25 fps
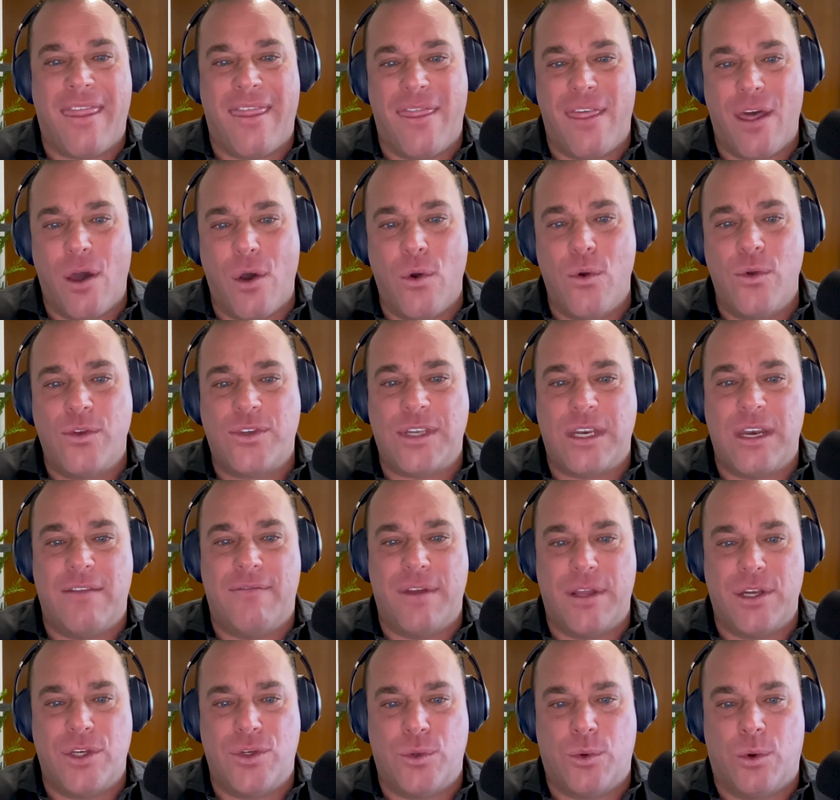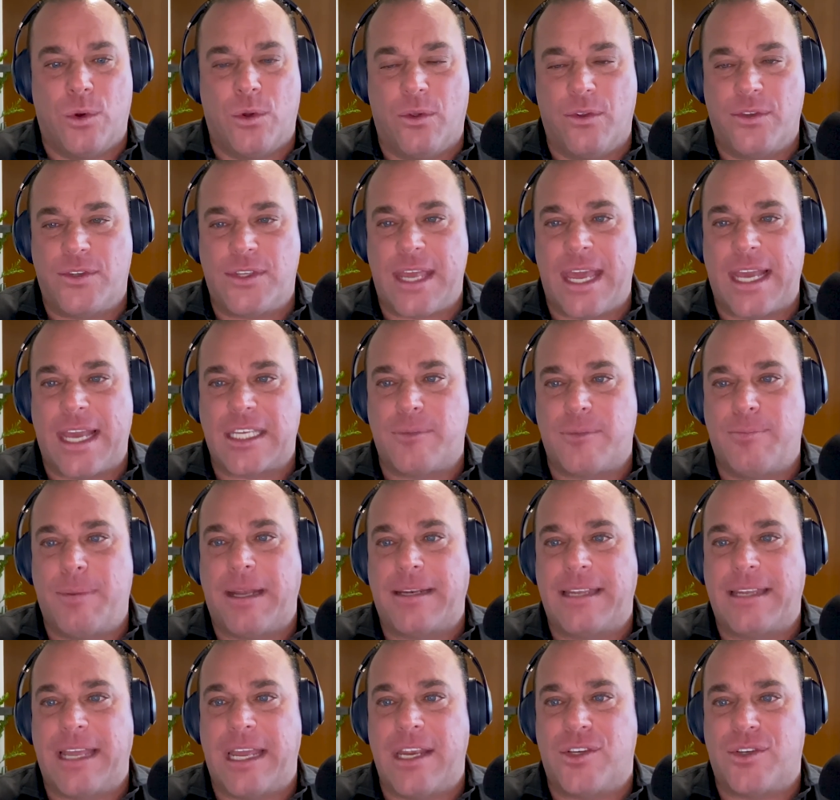those individuals'
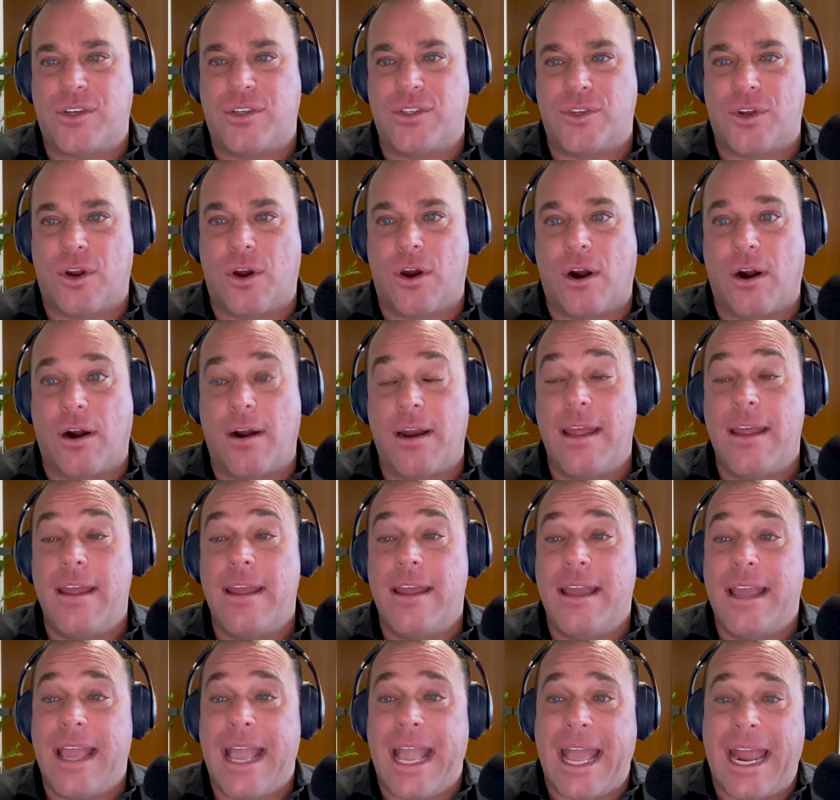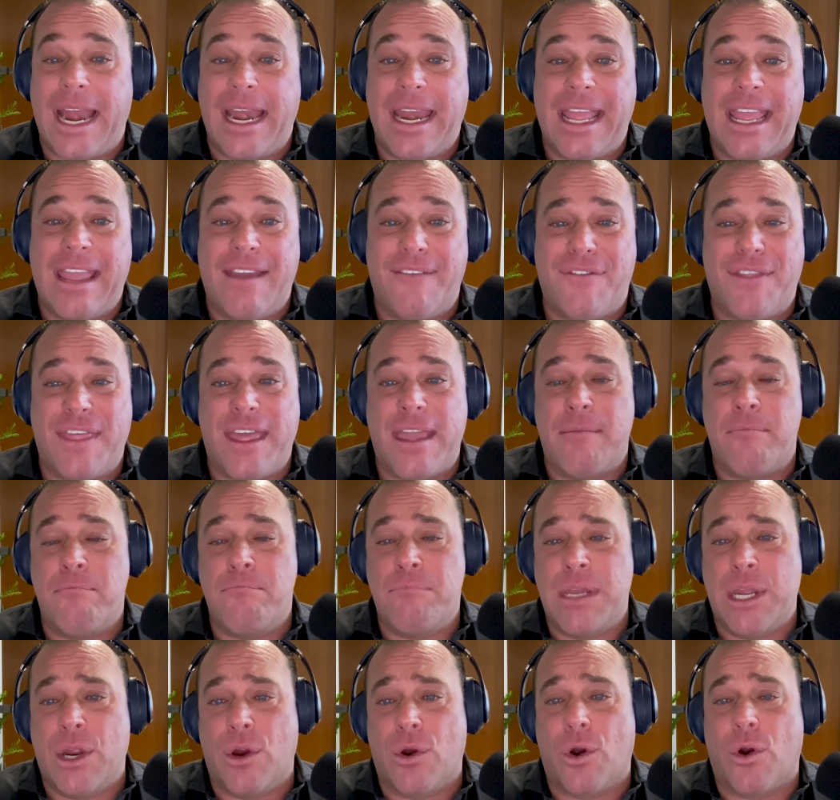expectations are and if they
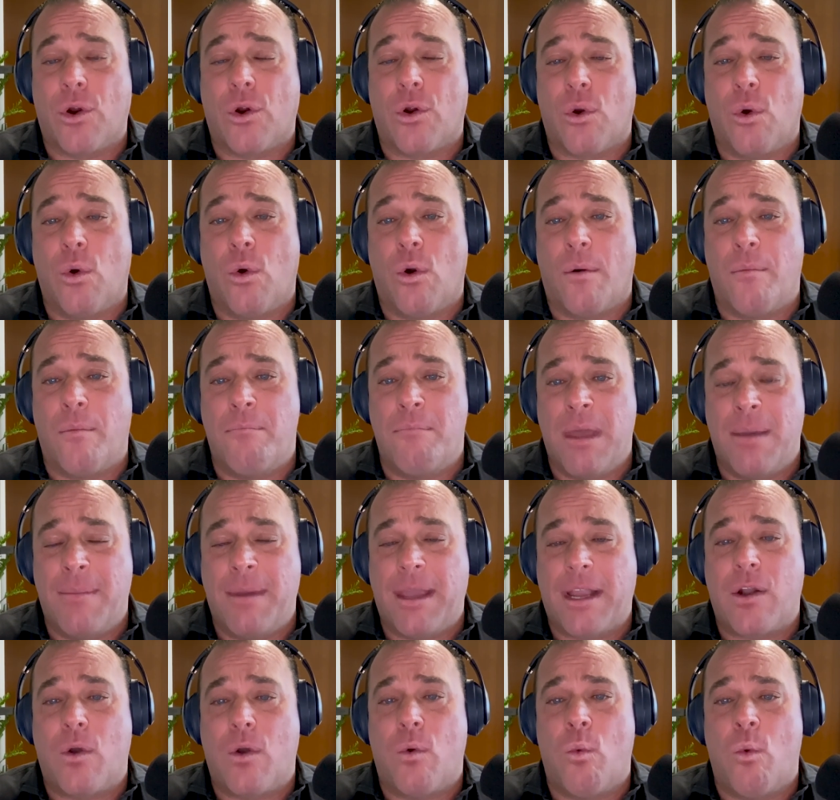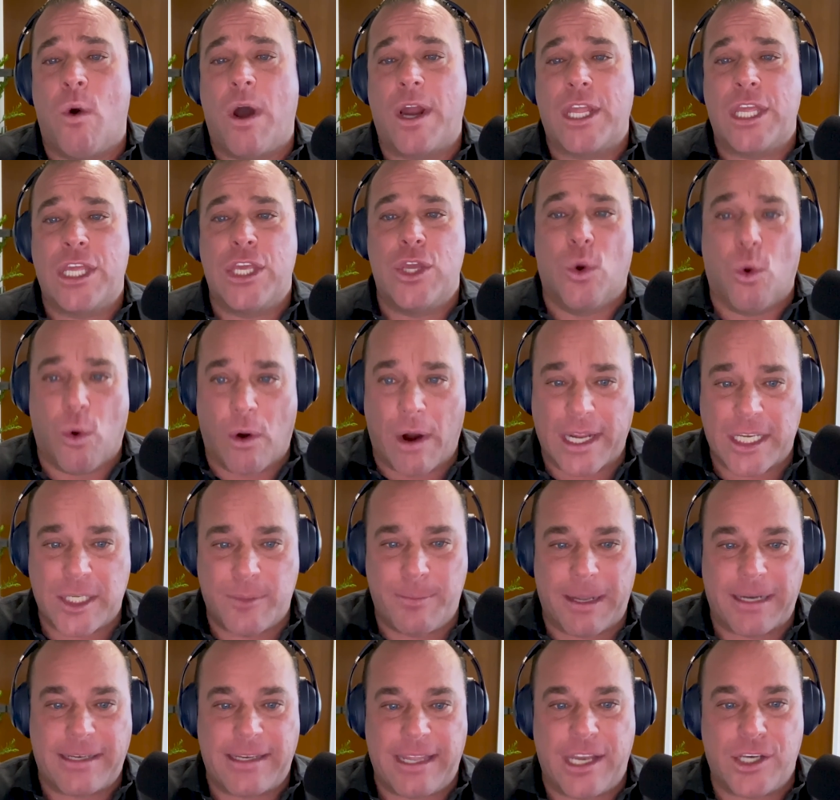mirror or mimic what your
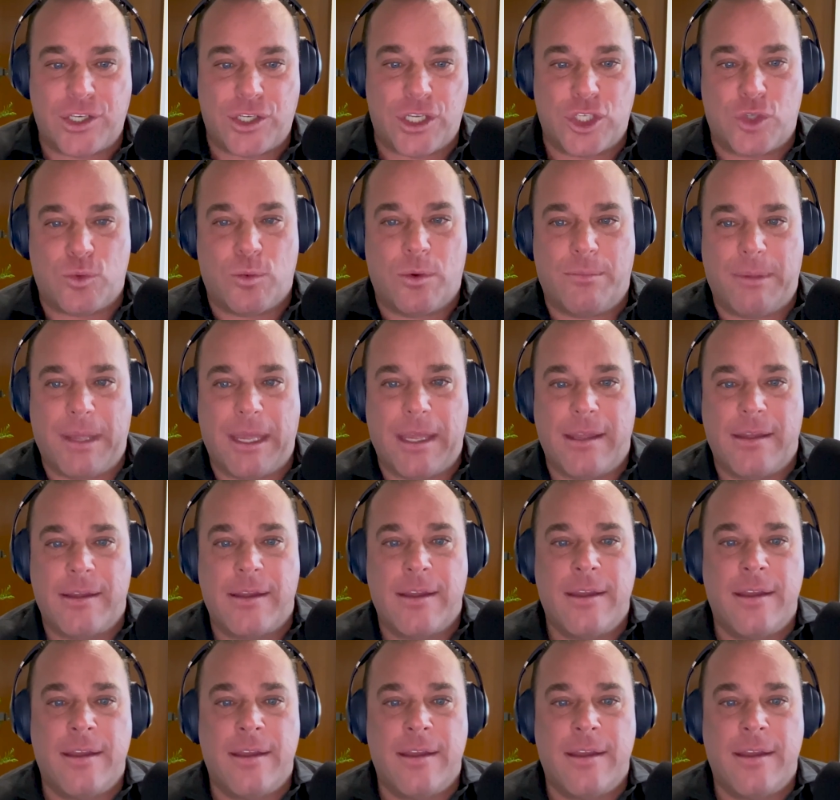expectations would be.